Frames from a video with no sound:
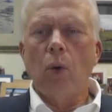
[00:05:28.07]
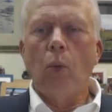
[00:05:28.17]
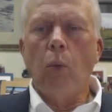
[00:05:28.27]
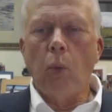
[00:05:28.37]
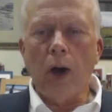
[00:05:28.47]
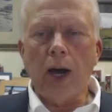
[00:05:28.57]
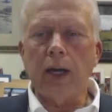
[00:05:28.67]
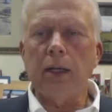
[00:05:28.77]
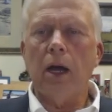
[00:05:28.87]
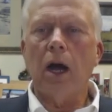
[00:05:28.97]

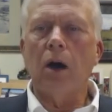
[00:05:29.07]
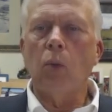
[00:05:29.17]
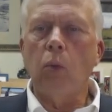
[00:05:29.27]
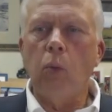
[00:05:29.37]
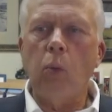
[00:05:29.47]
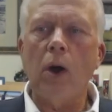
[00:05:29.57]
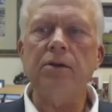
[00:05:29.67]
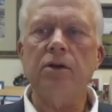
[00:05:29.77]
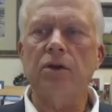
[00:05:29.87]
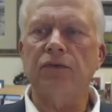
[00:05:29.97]
What a
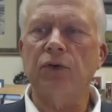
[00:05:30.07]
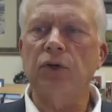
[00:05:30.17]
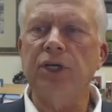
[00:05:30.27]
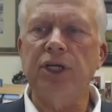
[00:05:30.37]
wonderful